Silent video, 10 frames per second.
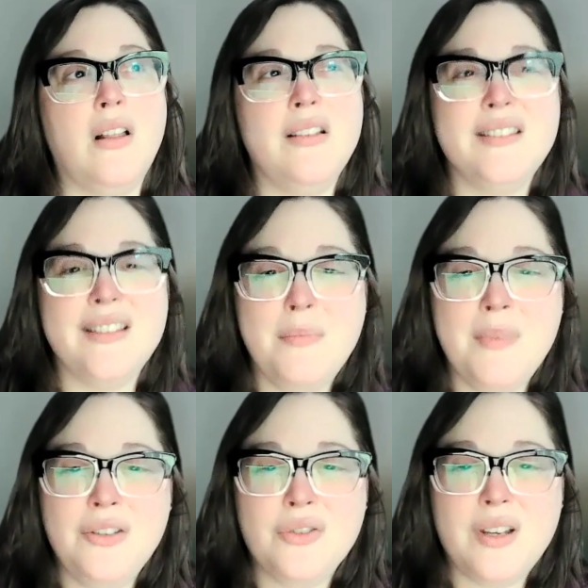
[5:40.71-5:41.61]
all of a sudden
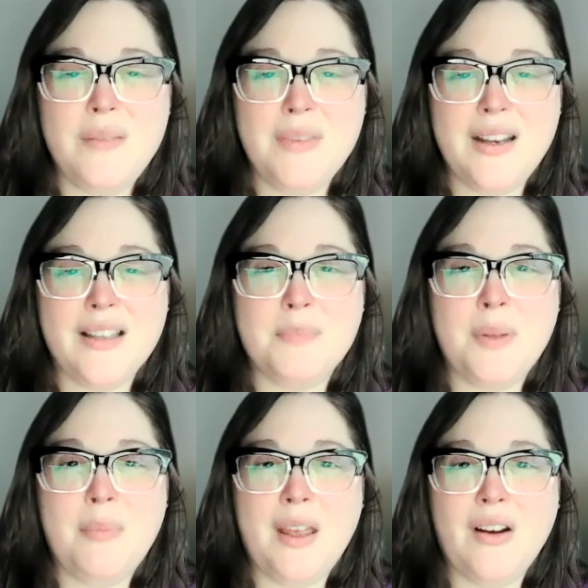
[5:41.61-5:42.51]
my treatment has
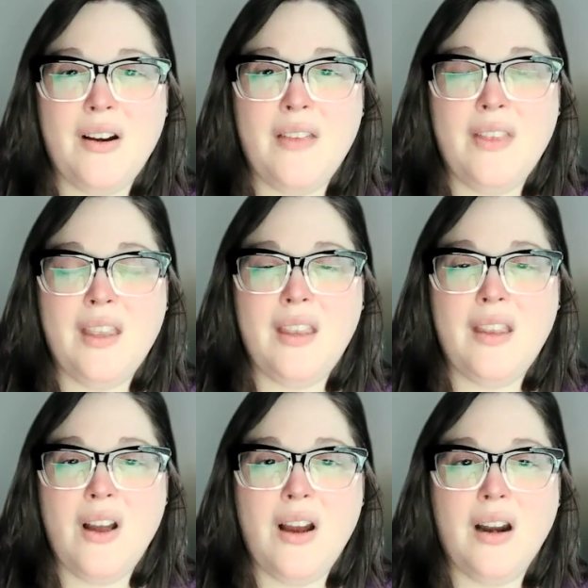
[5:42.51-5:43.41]
been better in
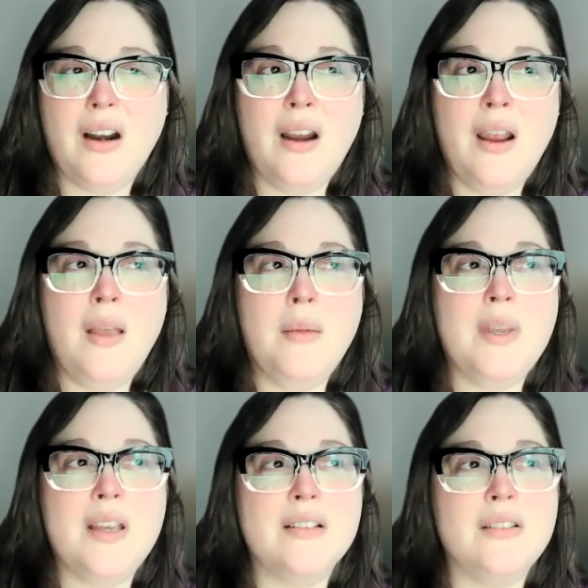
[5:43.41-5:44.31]
the ER
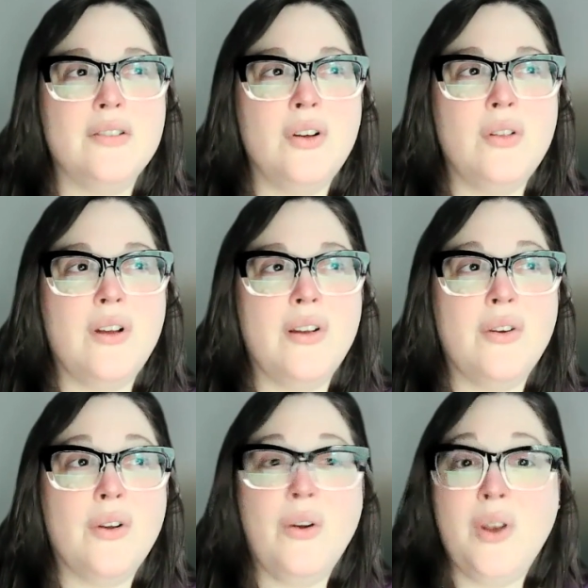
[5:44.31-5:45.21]
because they're no
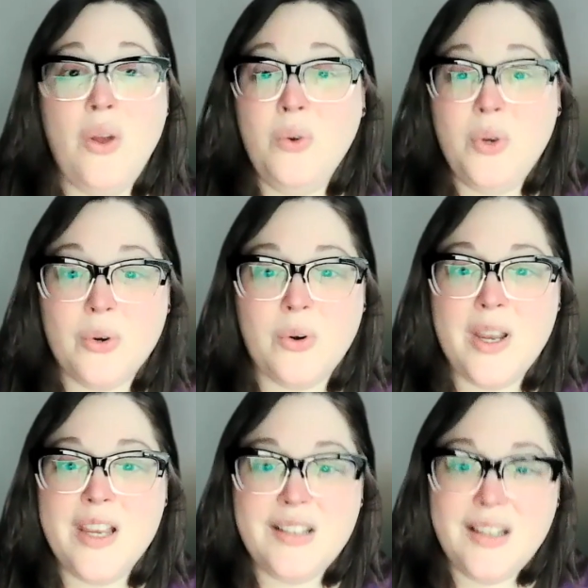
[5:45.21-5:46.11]
longer going, oh, you're
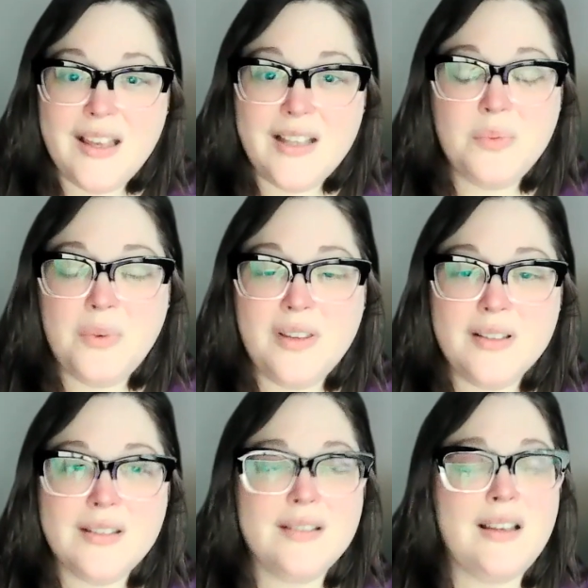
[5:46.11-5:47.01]
crazy. That's why
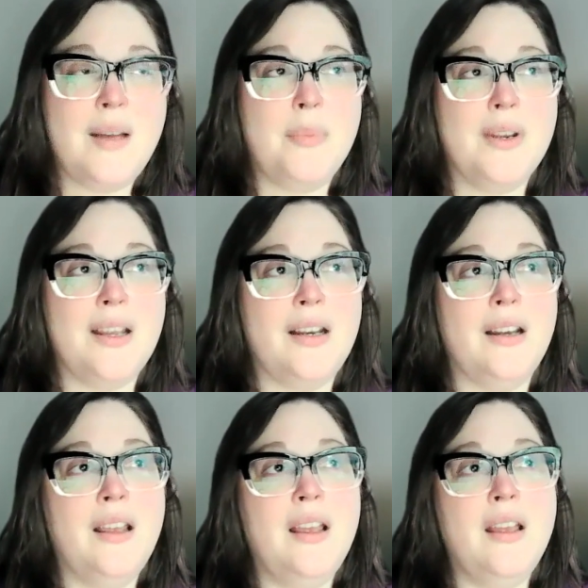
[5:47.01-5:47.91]
this is
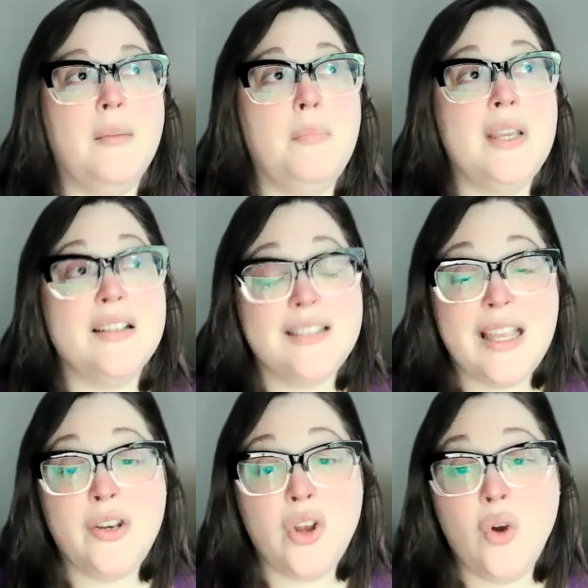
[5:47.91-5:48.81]
happening. Because
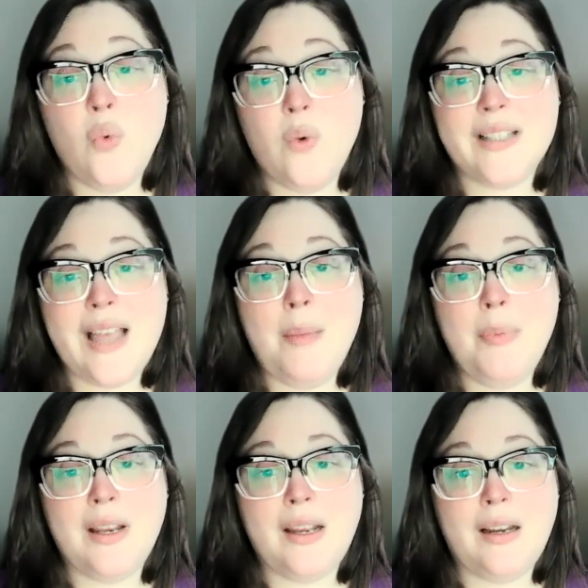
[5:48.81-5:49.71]
they know what's
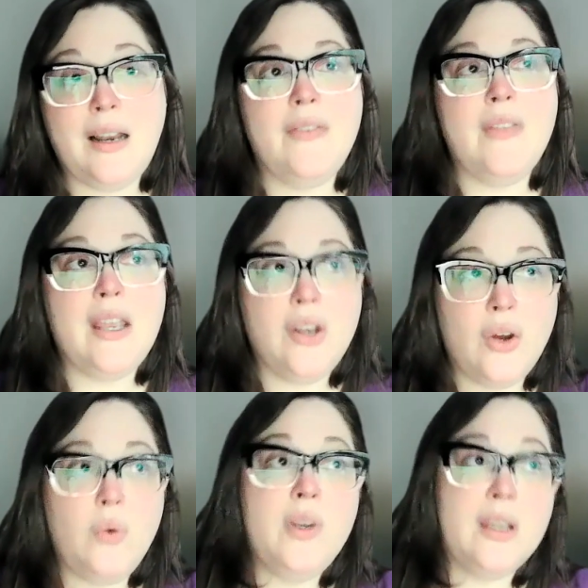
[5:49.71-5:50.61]
happening and they
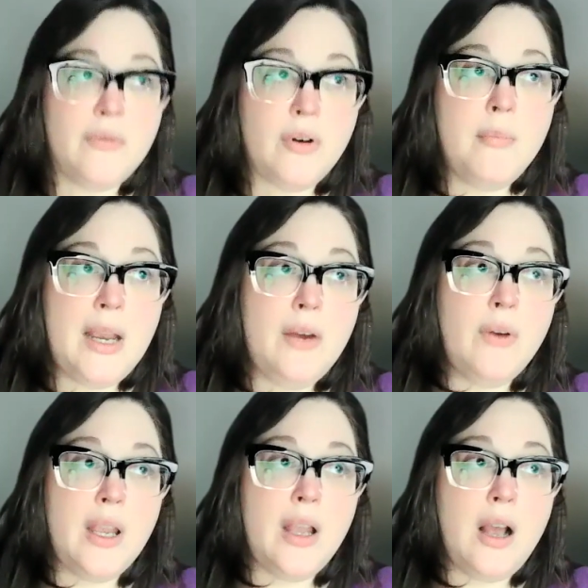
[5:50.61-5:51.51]
know give her a
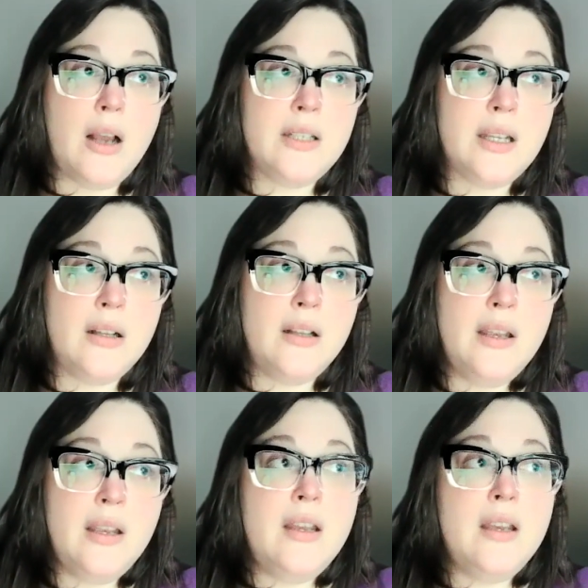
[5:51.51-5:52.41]
migraine
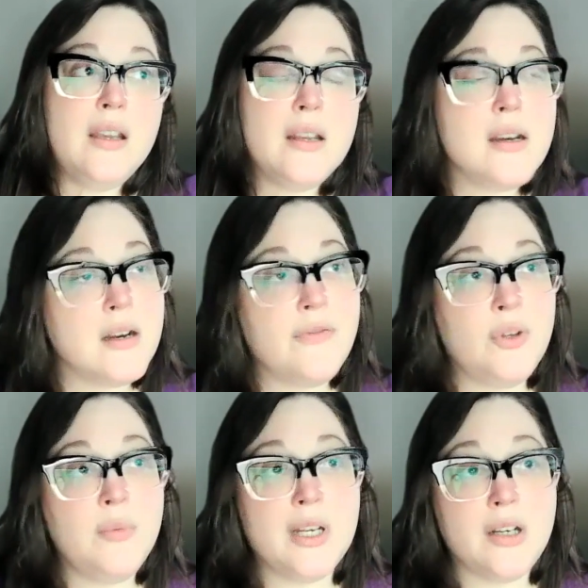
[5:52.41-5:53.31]
cocktail. And in a
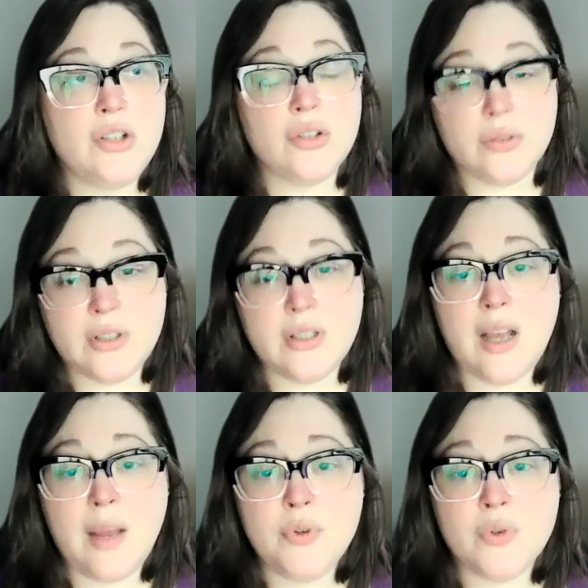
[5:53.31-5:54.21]
few minutes, she'll
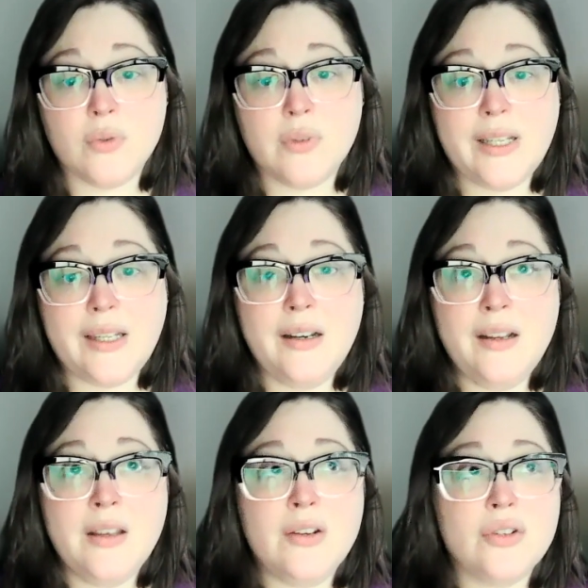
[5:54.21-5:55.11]
stop
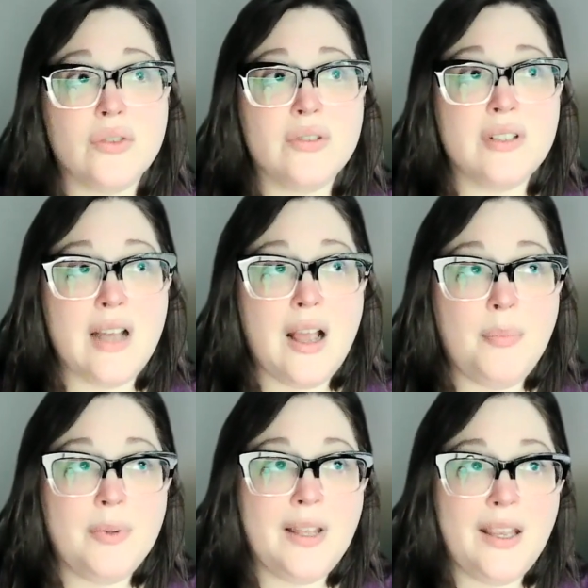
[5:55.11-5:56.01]
drooling. She'll
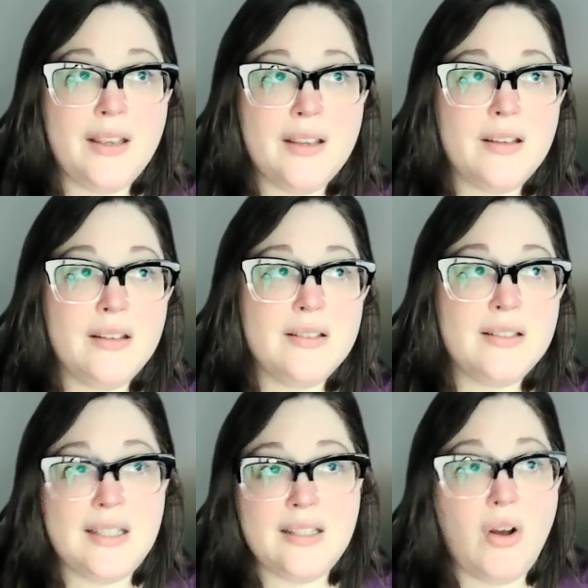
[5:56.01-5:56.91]
stop like
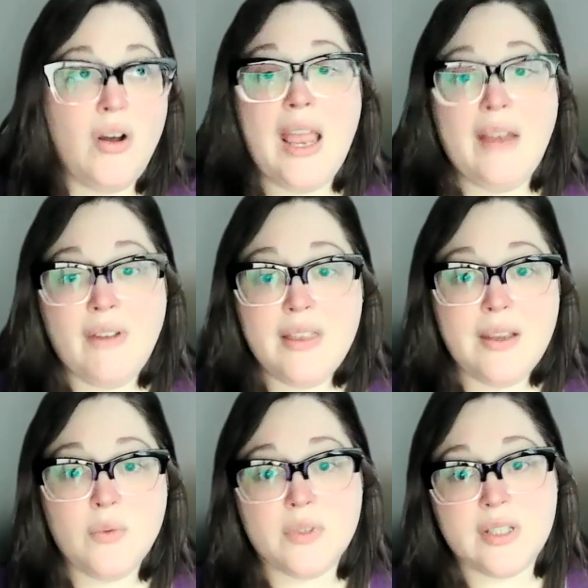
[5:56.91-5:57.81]
see all
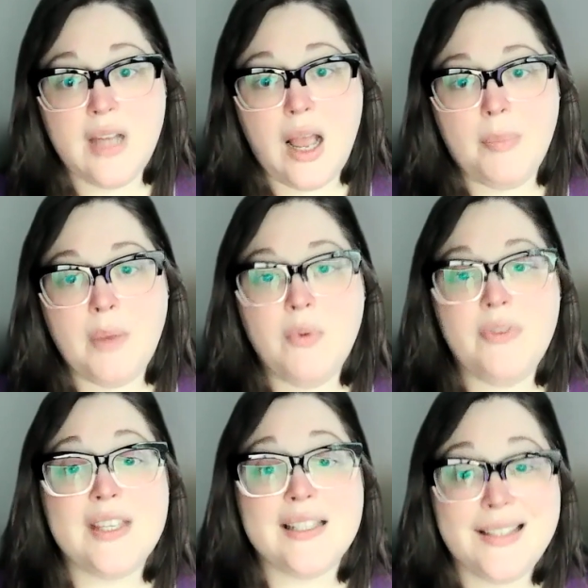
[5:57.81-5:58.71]
everything will stop and
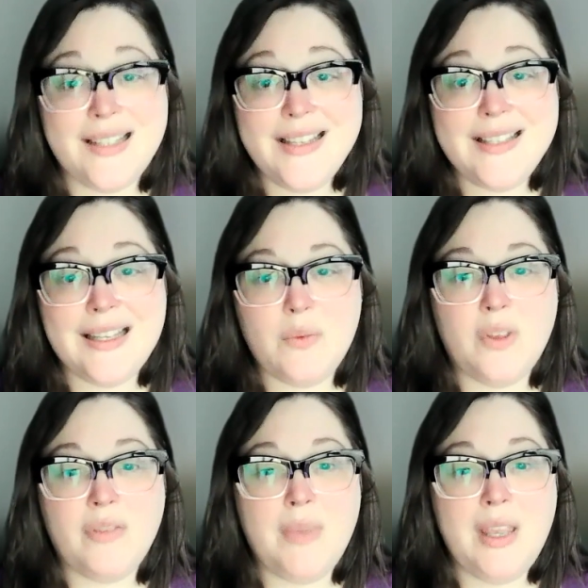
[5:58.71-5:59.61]
with the seizing
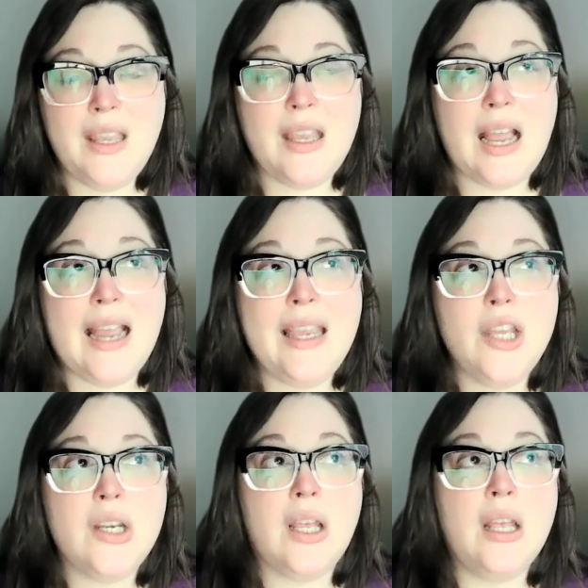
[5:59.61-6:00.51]
with me i
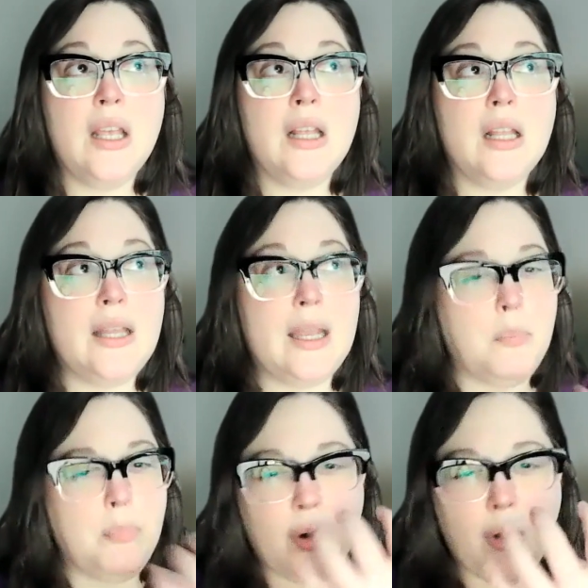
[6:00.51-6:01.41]
get
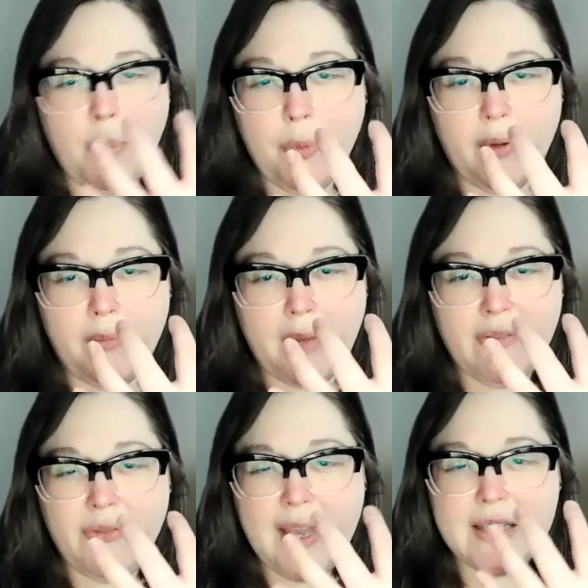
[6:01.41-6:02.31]
like purple in
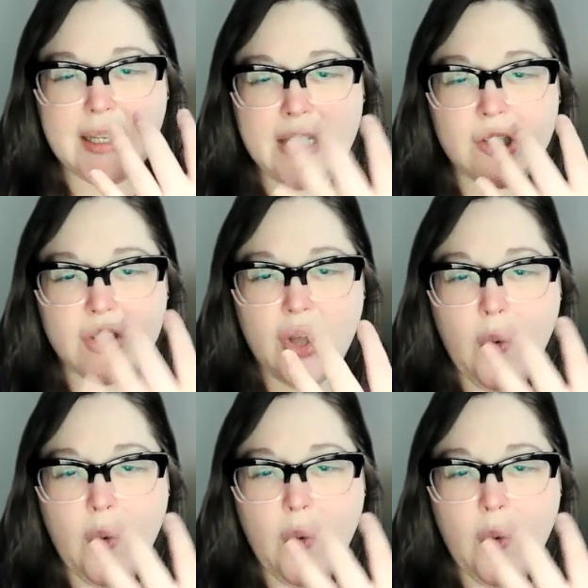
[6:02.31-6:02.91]
my face i get